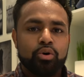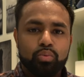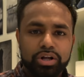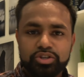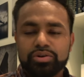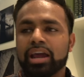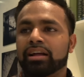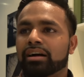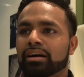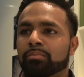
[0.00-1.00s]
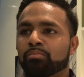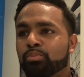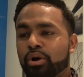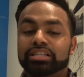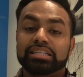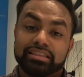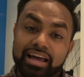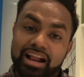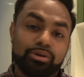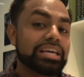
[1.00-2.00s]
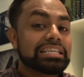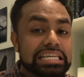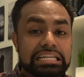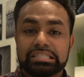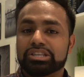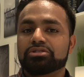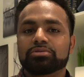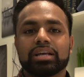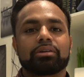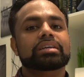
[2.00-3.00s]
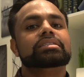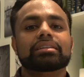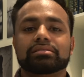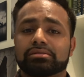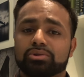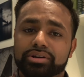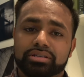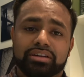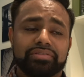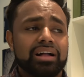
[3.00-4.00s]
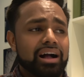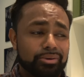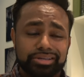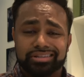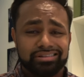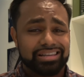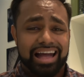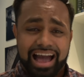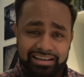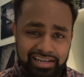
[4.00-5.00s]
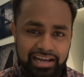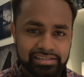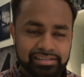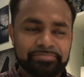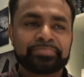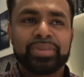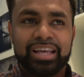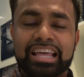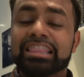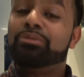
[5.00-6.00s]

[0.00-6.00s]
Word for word: once you kind of bring to light how easy it is to use, how easy it is to store your stuff, how easy it is to access, then